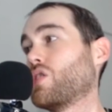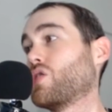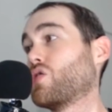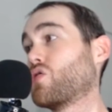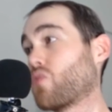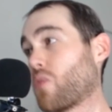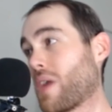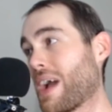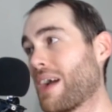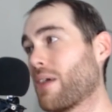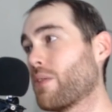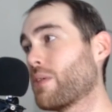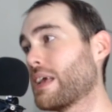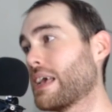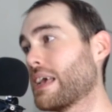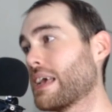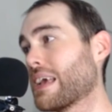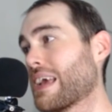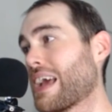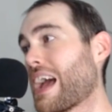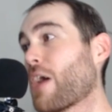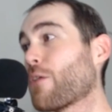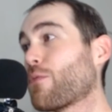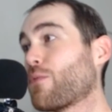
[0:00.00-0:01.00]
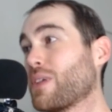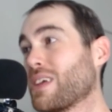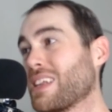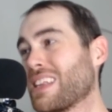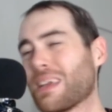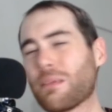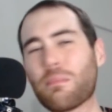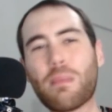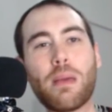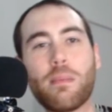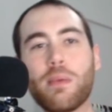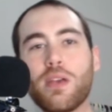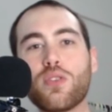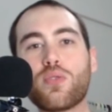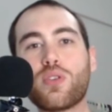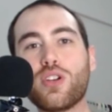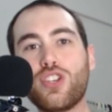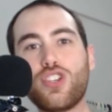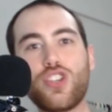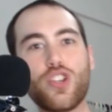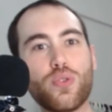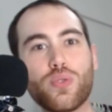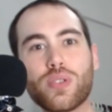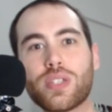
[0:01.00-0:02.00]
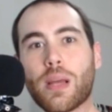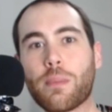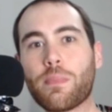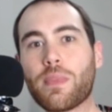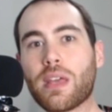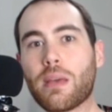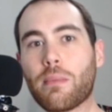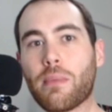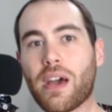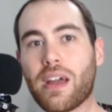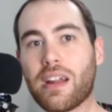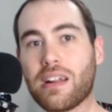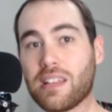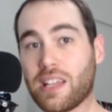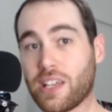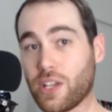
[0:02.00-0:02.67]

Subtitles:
Drowning, I feel like maybe you could do something about it.